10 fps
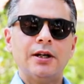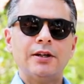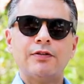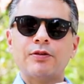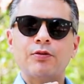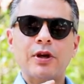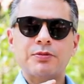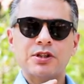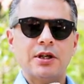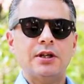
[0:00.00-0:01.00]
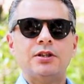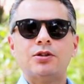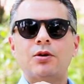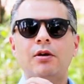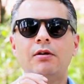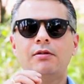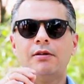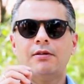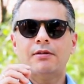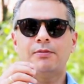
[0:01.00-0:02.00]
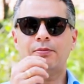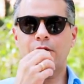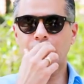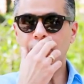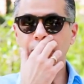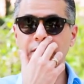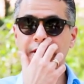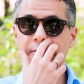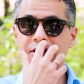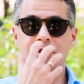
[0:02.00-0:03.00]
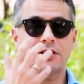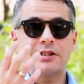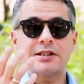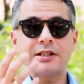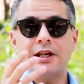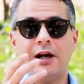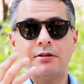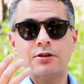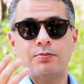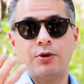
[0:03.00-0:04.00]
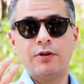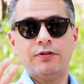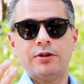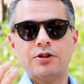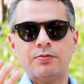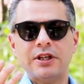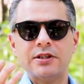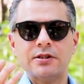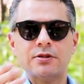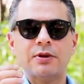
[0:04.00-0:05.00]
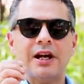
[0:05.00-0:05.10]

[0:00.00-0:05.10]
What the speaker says: different websites or pure Google images and see how this beautiful this place is.